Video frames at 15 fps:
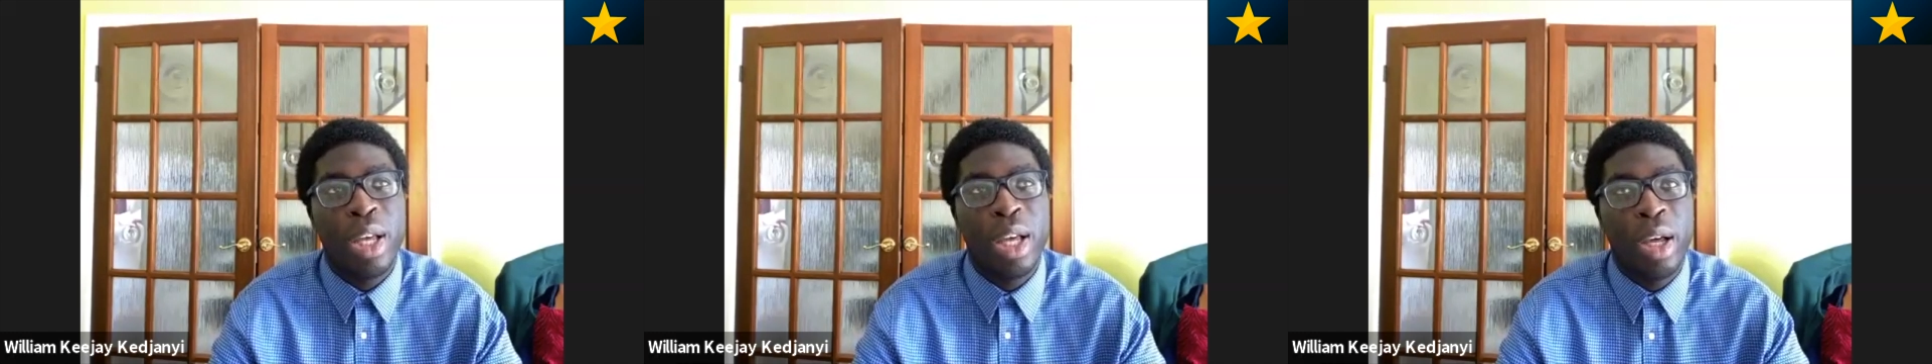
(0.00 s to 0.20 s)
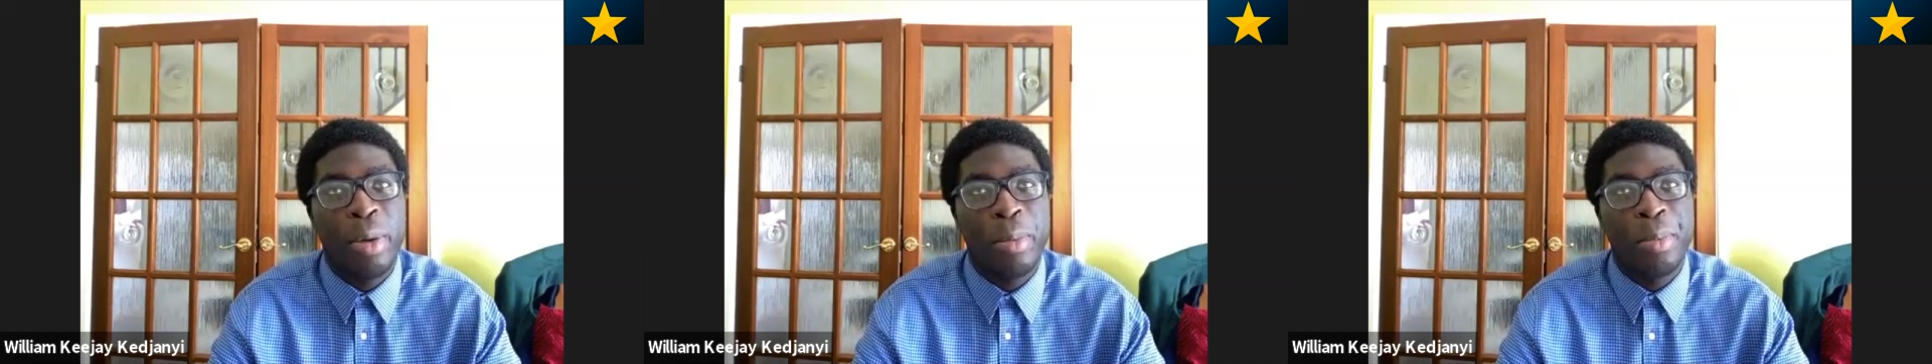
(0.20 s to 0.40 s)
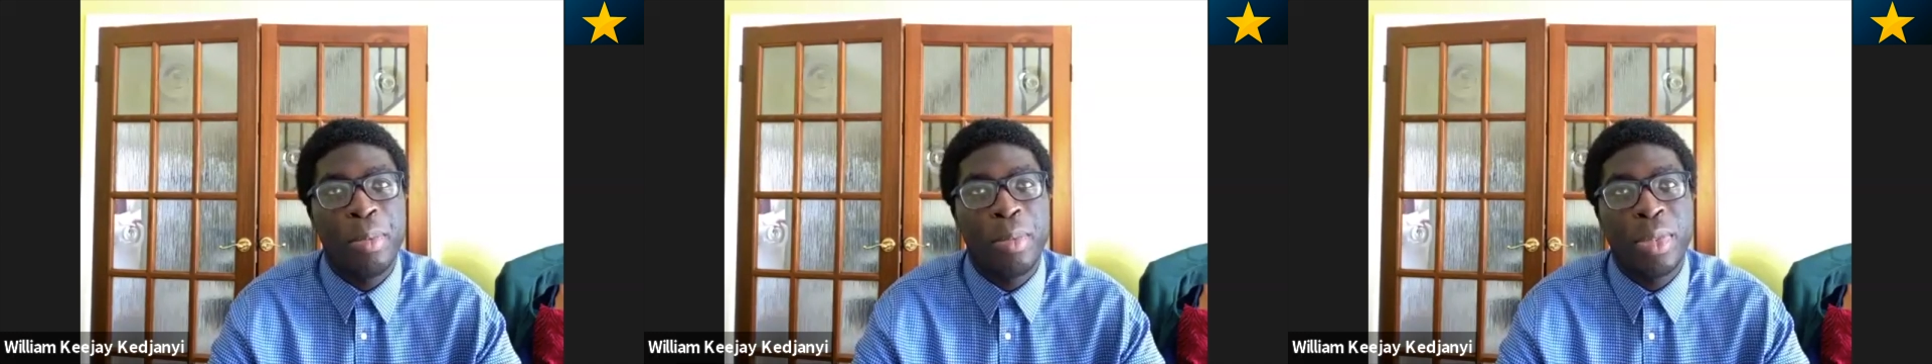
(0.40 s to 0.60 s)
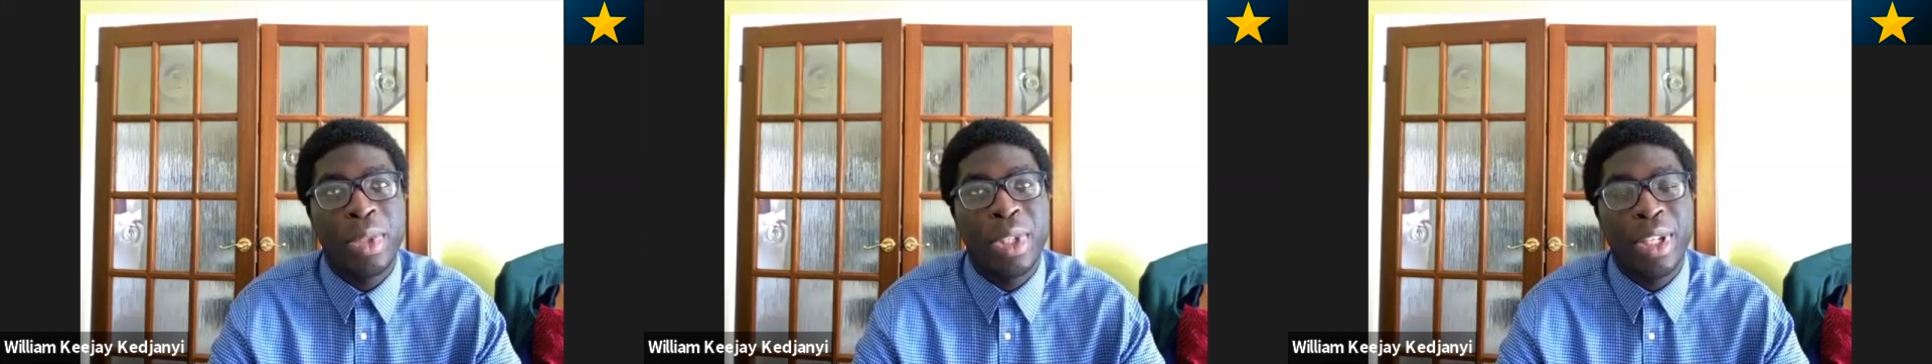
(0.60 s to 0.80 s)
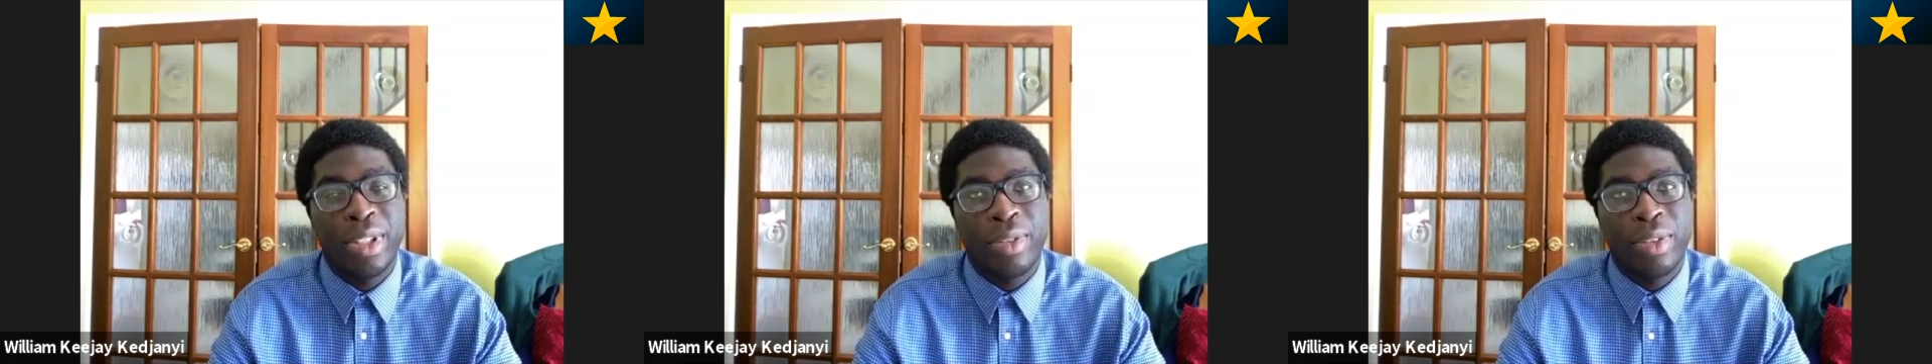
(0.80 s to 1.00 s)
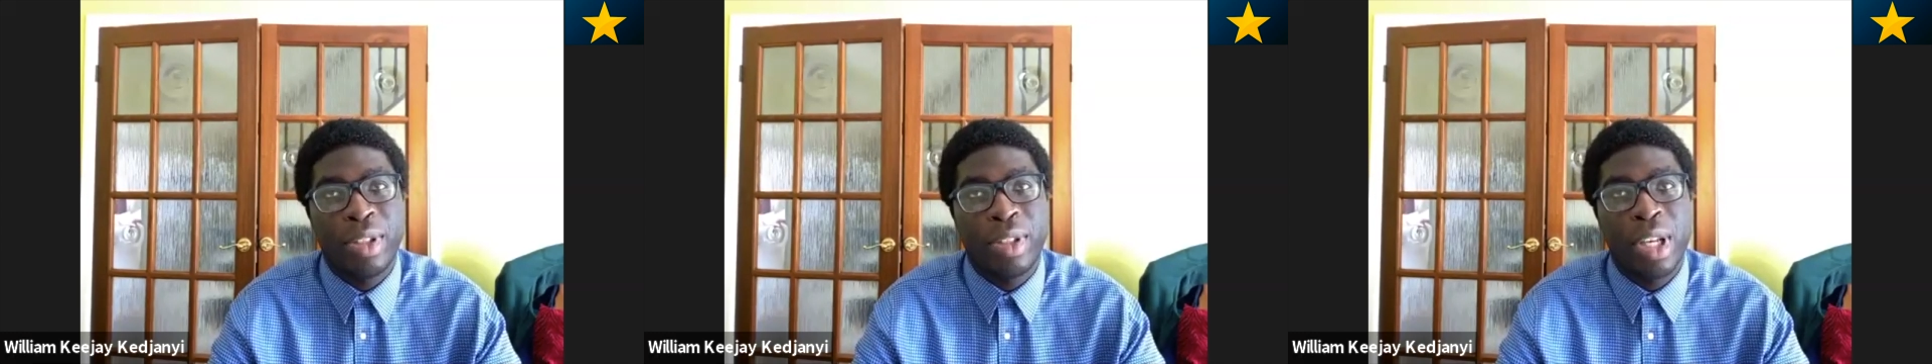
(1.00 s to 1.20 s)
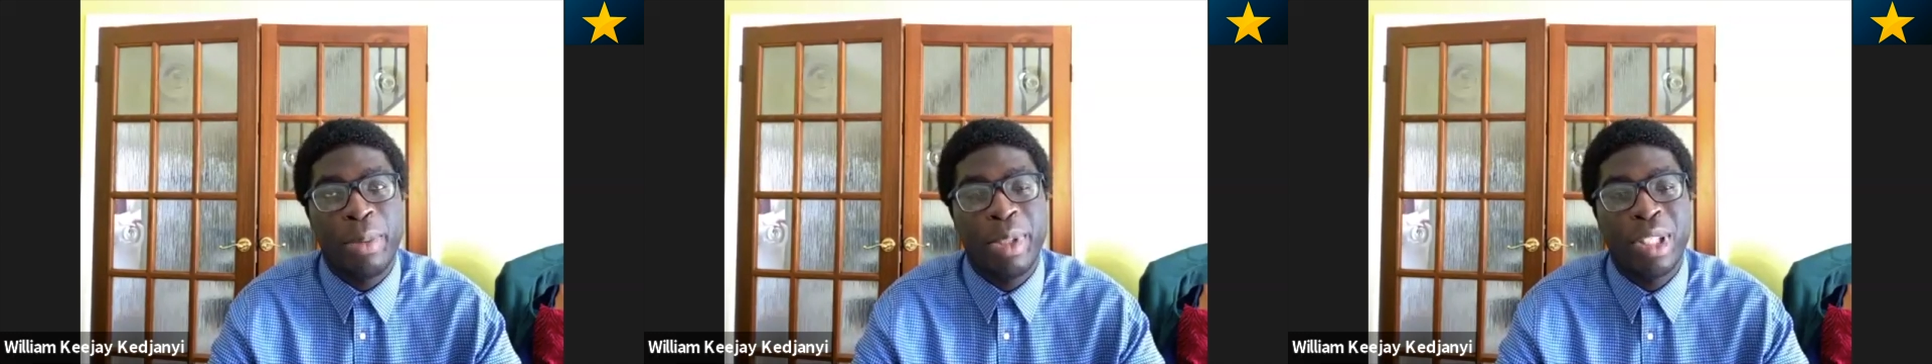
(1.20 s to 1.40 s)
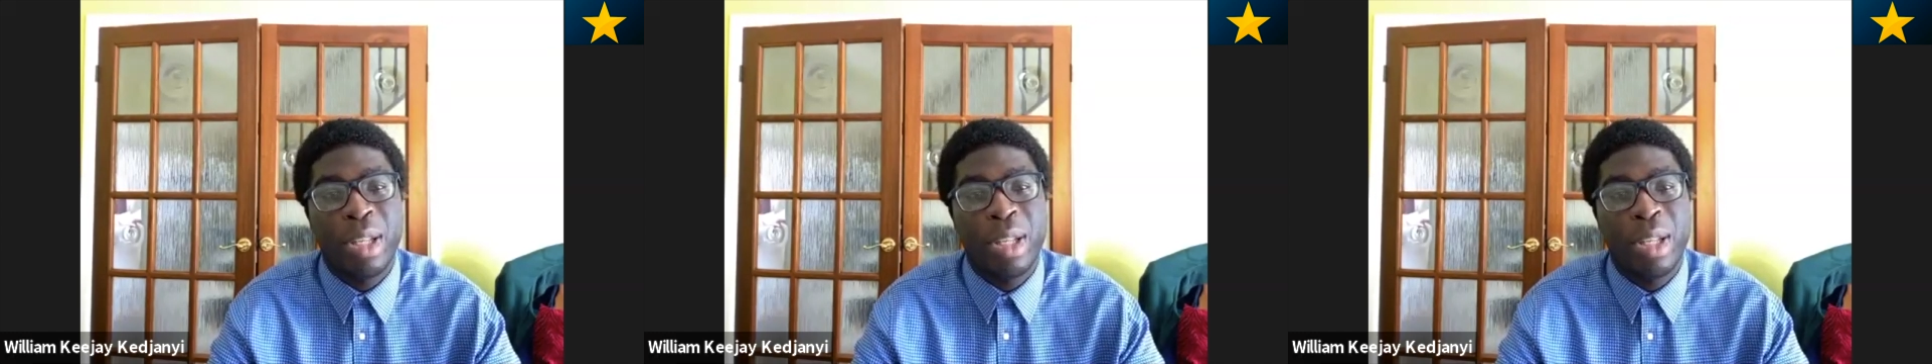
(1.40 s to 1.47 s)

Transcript: um, this coming